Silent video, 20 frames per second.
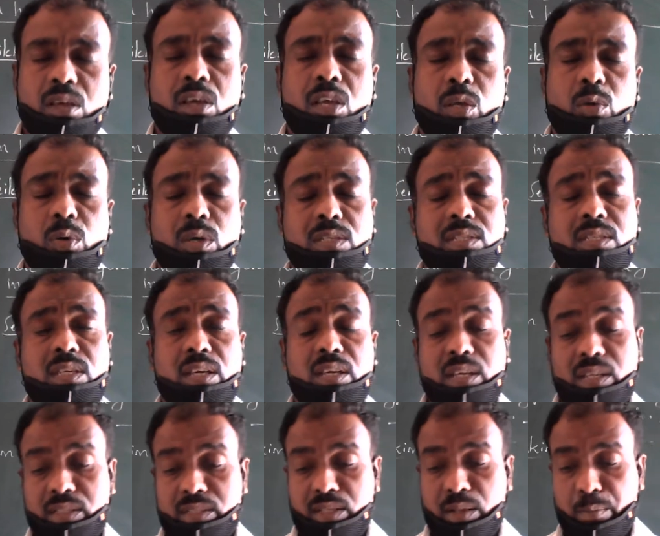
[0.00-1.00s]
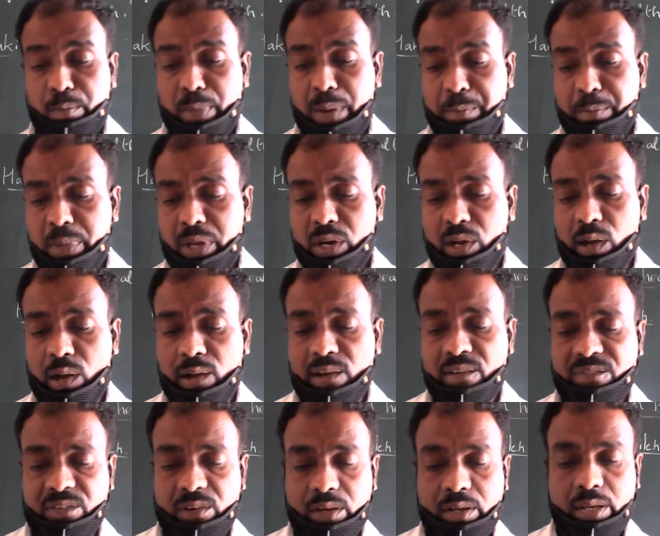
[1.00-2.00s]
he was the member
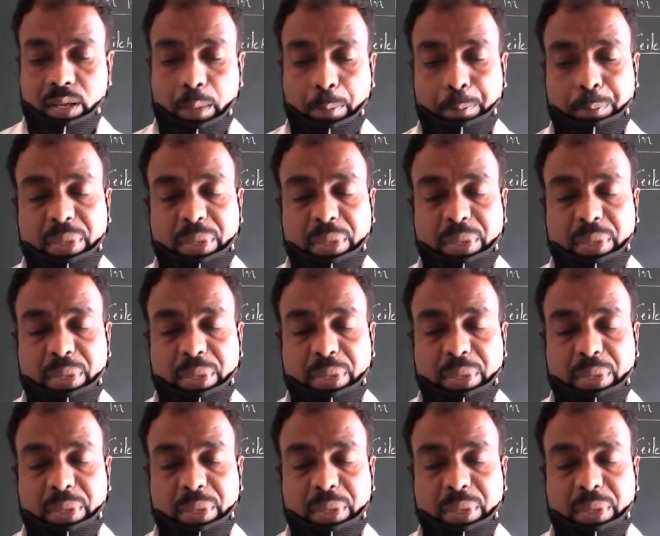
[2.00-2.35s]
of